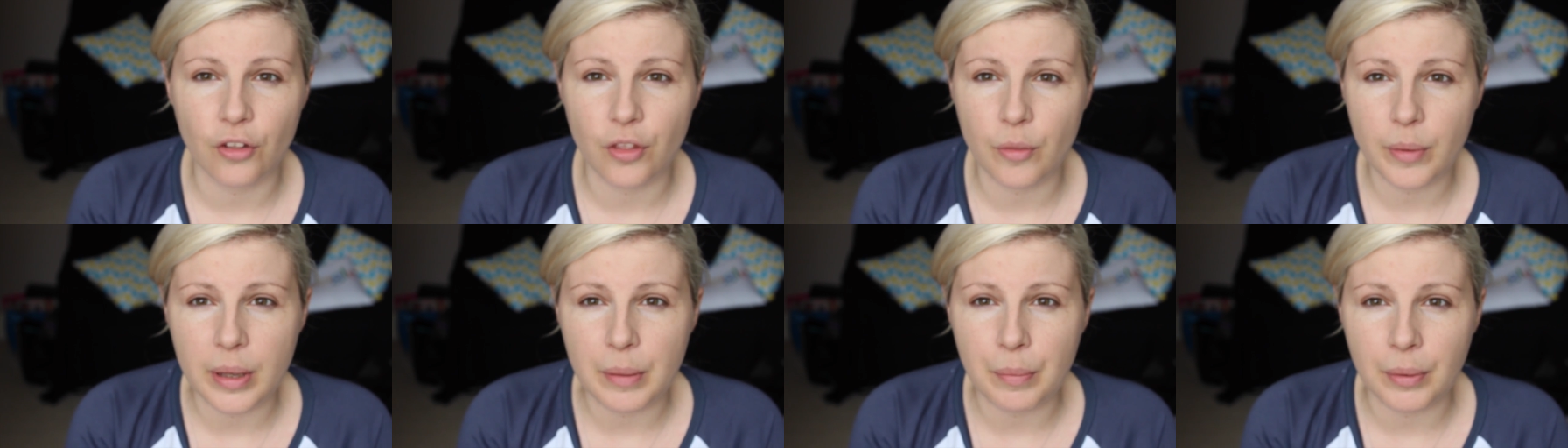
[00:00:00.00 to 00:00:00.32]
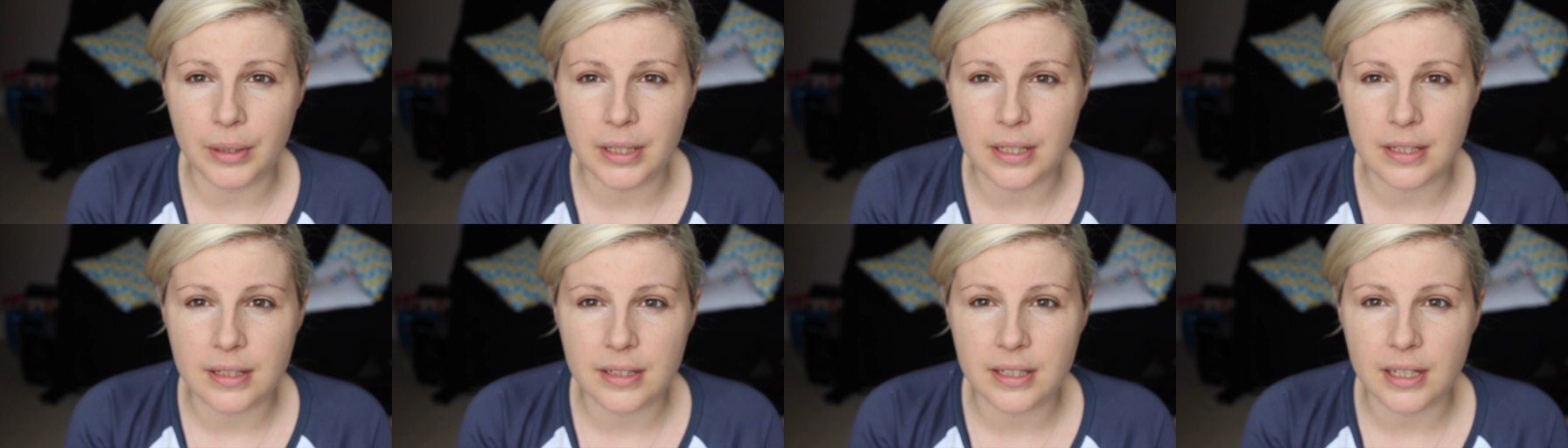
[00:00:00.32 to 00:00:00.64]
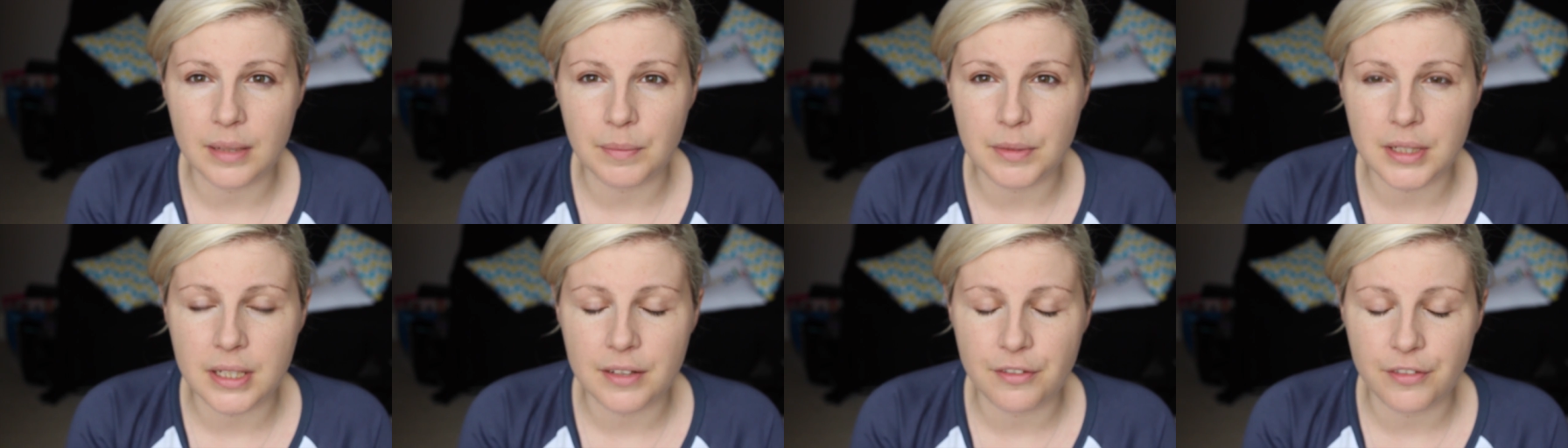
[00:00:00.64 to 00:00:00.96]
other people didn't
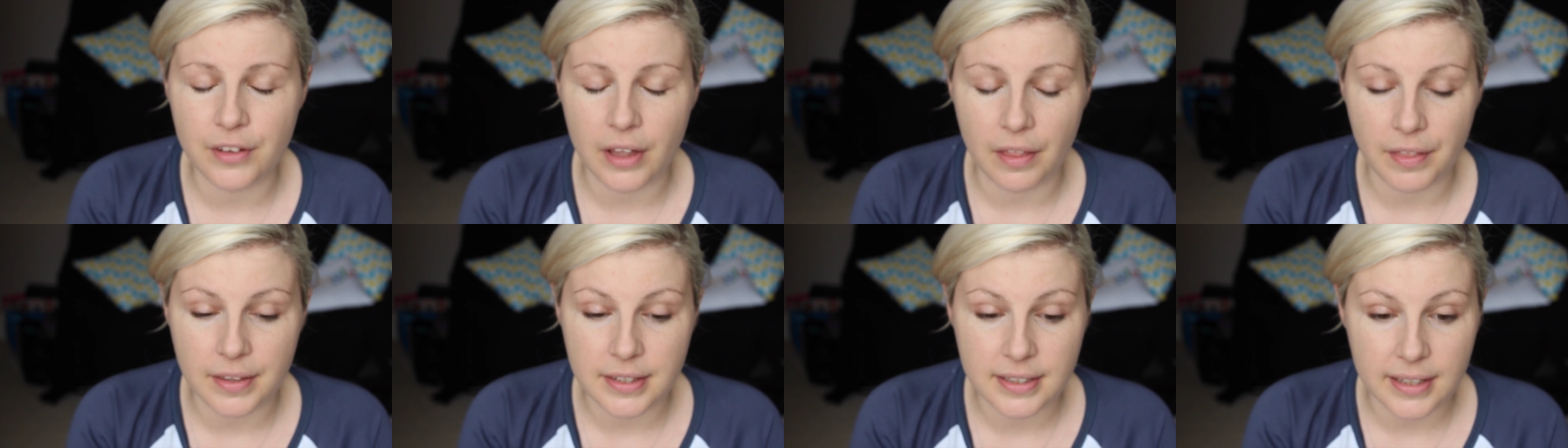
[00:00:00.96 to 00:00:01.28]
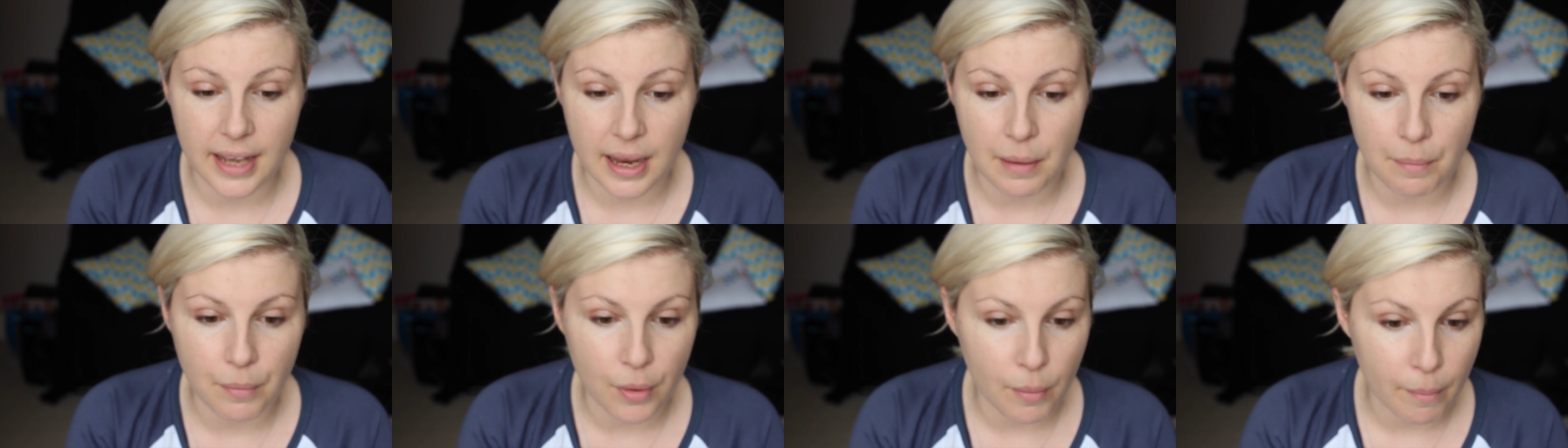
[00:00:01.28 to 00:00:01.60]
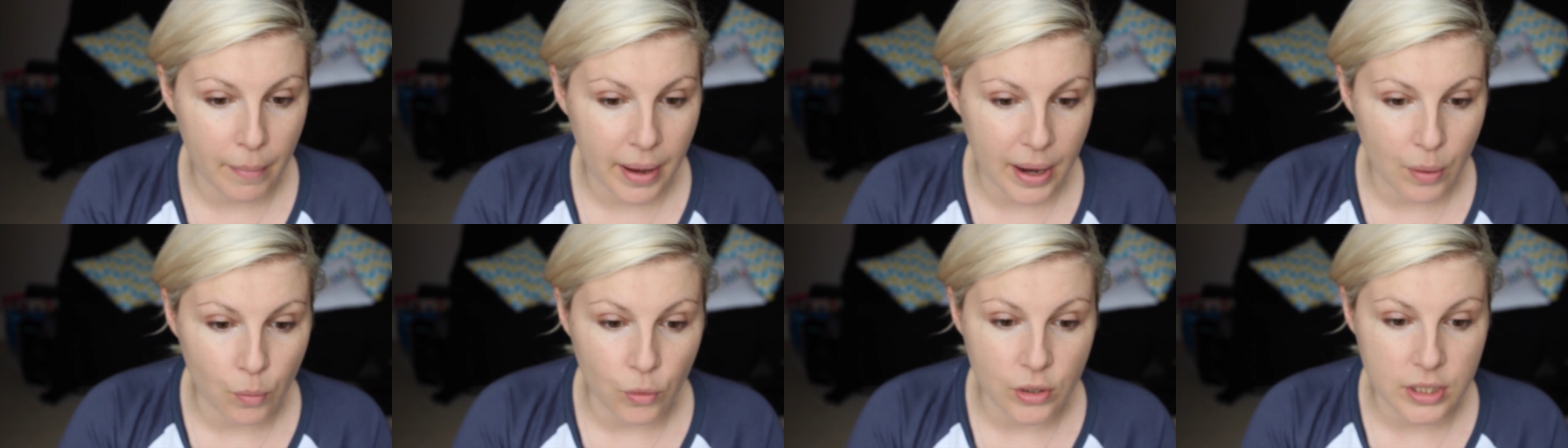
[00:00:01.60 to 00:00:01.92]
seem to feel the same,
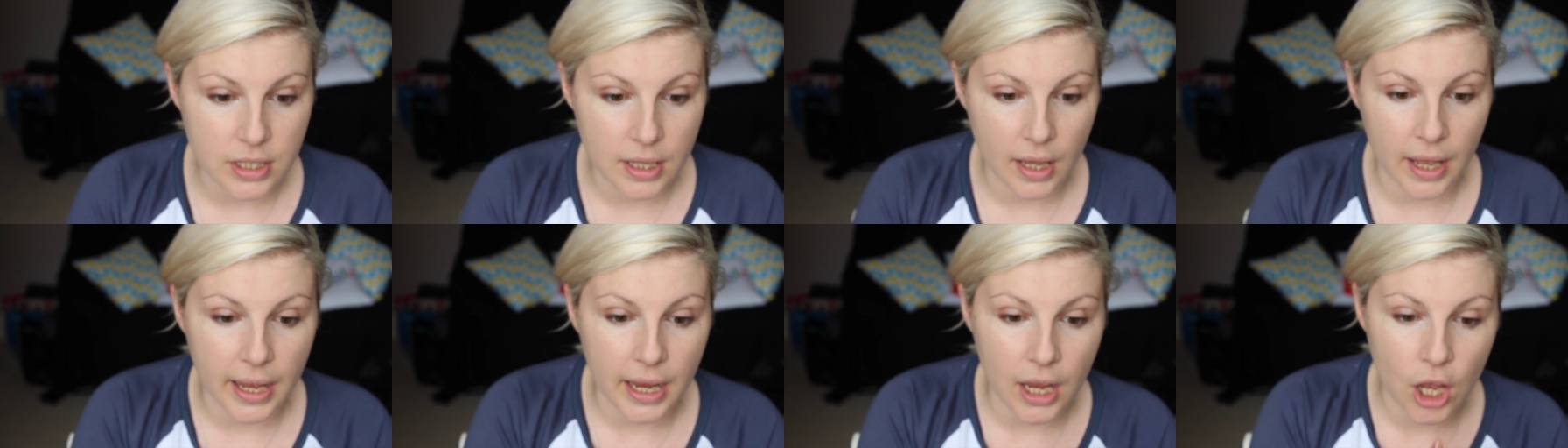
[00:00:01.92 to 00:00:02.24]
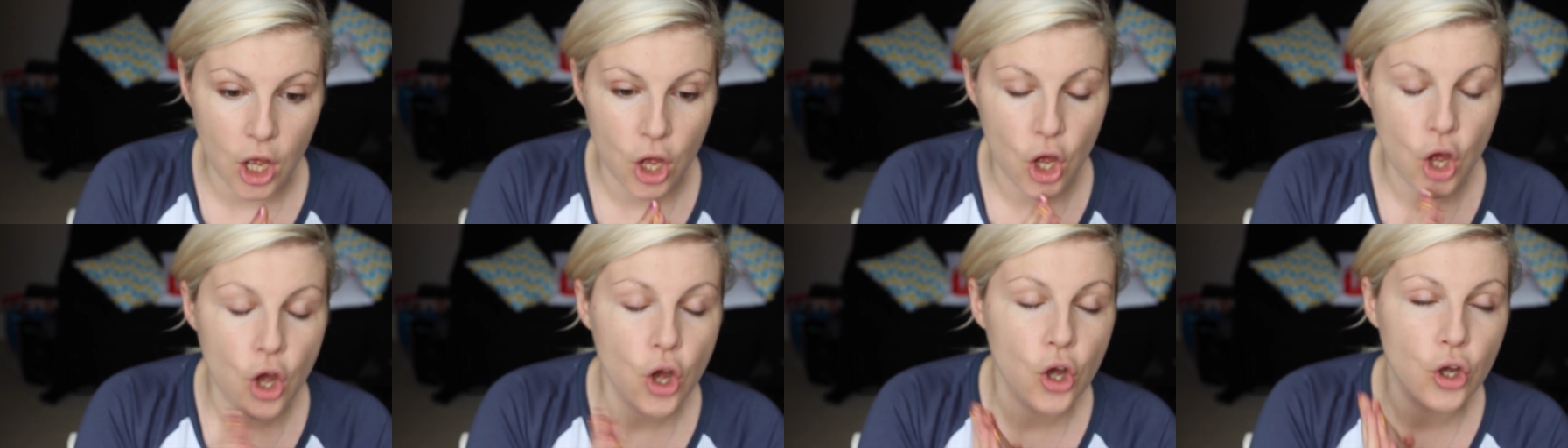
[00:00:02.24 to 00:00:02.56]
but mine was like